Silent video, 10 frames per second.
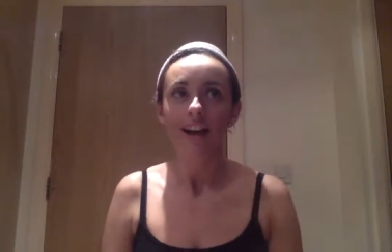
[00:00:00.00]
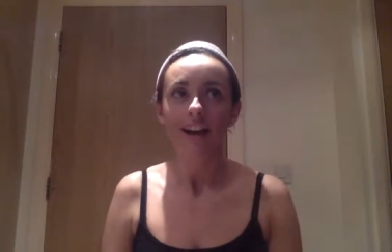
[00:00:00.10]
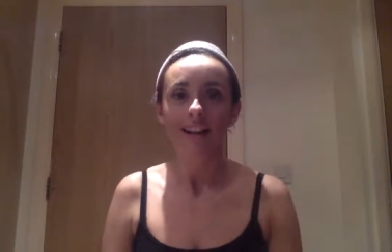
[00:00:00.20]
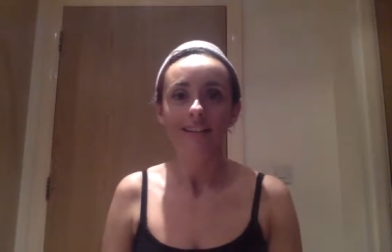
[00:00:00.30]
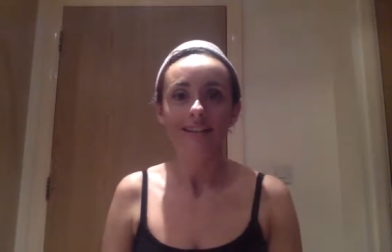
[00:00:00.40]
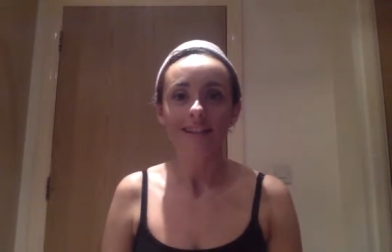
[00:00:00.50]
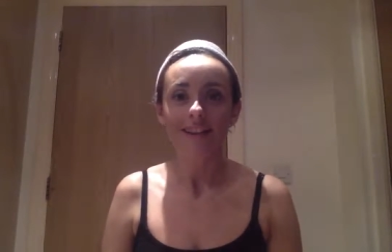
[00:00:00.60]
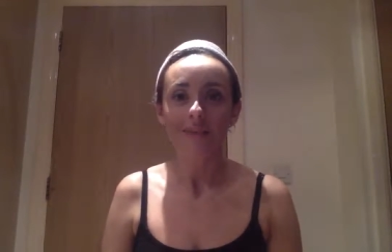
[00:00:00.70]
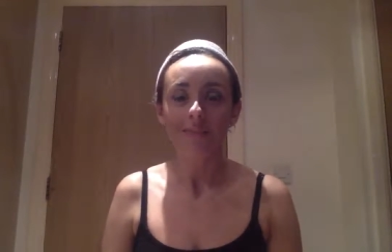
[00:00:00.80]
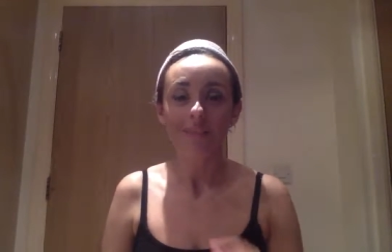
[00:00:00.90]
and
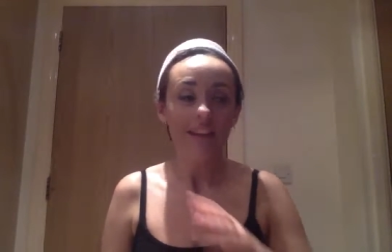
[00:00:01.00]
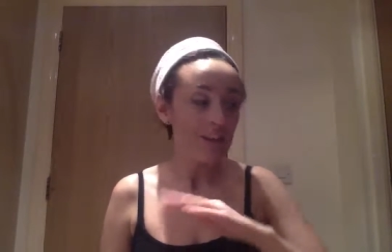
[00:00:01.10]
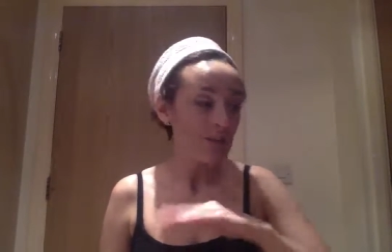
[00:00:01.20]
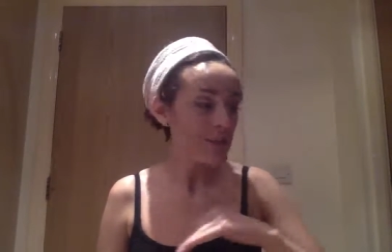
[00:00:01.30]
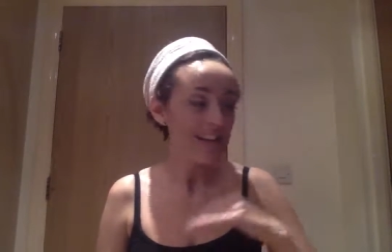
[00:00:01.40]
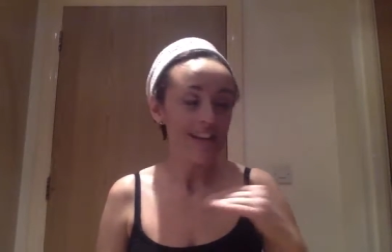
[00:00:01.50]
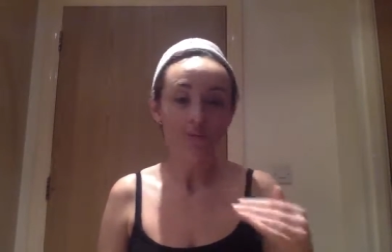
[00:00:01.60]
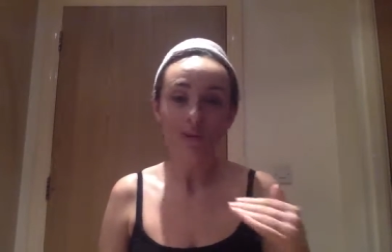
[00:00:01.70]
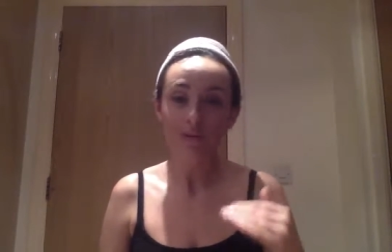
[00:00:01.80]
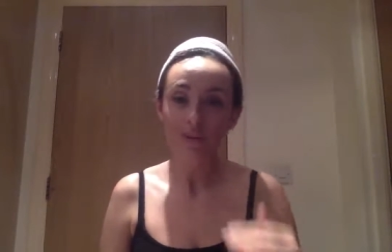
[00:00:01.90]
then over the
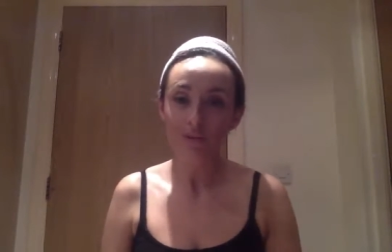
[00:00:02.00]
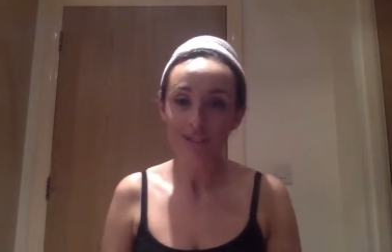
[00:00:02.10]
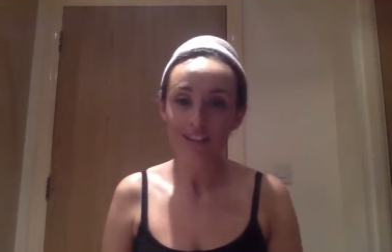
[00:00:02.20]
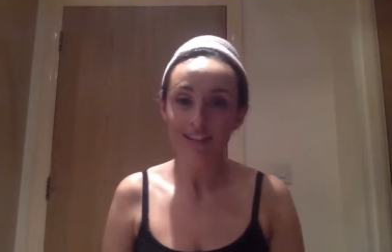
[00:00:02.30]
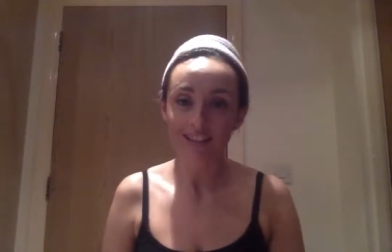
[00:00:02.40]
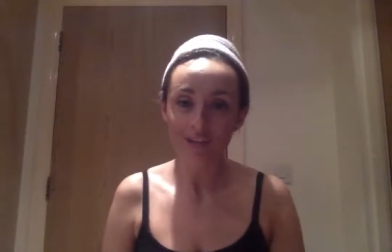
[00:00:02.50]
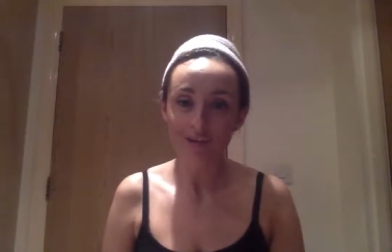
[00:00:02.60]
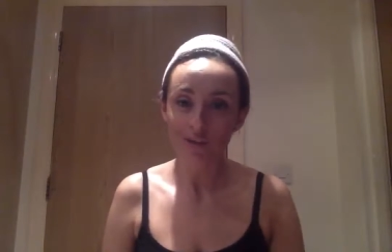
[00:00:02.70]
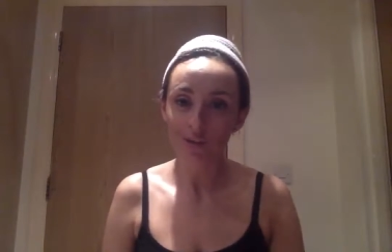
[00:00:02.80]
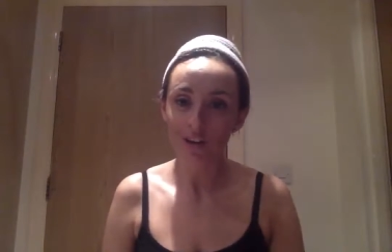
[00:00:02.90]
next 12 hours it
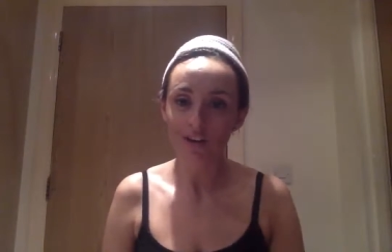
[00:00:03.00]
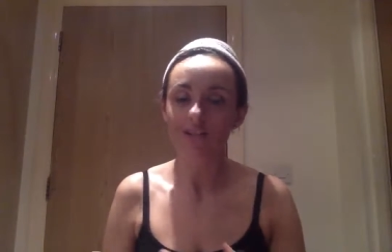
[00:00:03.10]
continues to work.